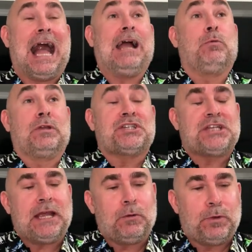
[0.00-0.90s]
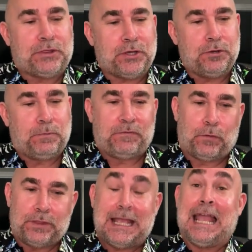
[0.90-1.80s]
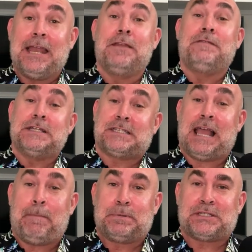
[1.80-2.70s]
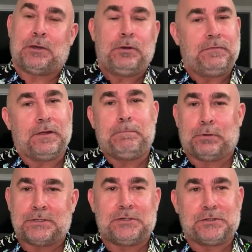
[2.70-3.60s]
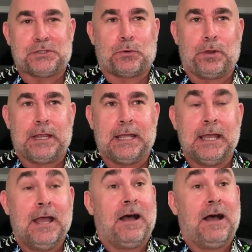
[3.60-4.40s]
I will share with you before the end of this episode a very personal story